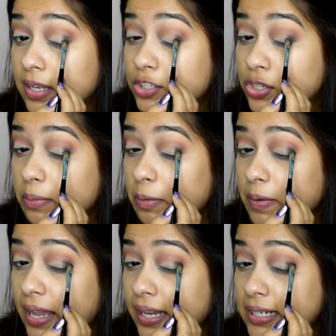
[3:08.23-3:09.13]
So I'm
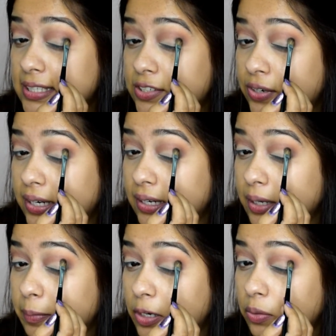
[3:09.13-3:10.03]
applying it
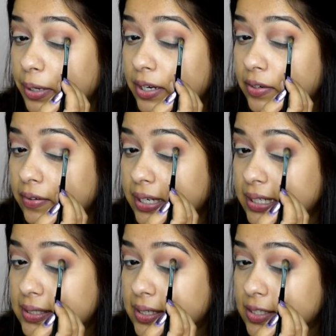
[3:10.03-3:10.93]
strictly below my
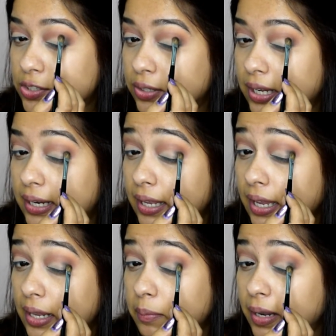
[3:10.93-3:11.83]
crease so that I
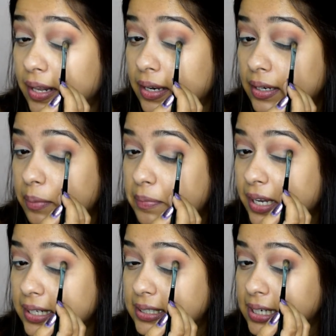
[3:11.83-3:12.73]
can blend it up
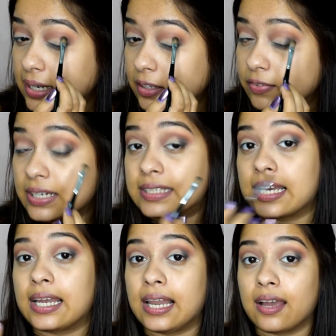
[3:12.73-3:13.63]
nicely, otherwise
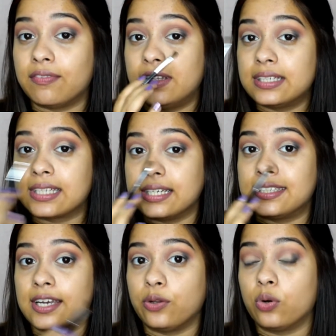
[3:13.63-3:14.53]
I'll have this
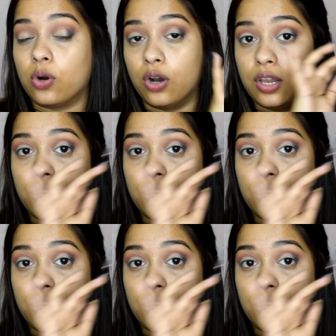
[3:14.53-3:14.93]
eyeshadow all